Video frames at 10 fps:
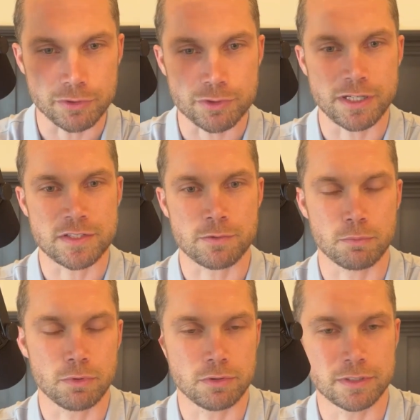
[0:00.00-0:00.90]

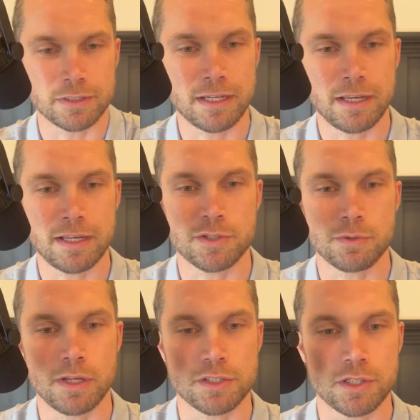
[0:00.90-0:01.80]
transferable, and as you
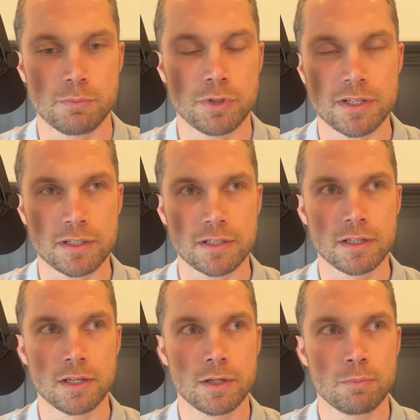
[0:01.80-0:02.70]
mentioned, putting
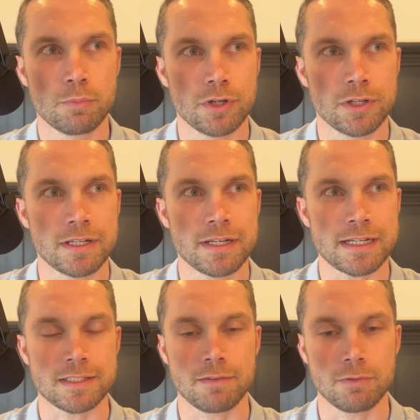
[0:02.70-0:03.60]
the
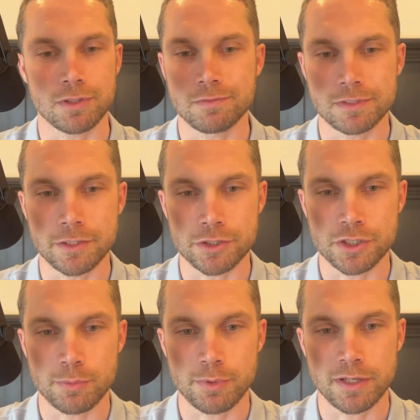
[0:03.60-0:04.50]
next level of
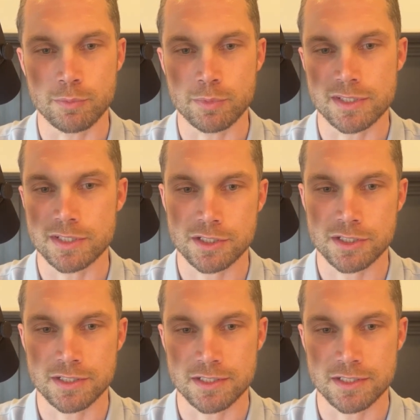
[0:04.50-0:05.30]
leadership in a position to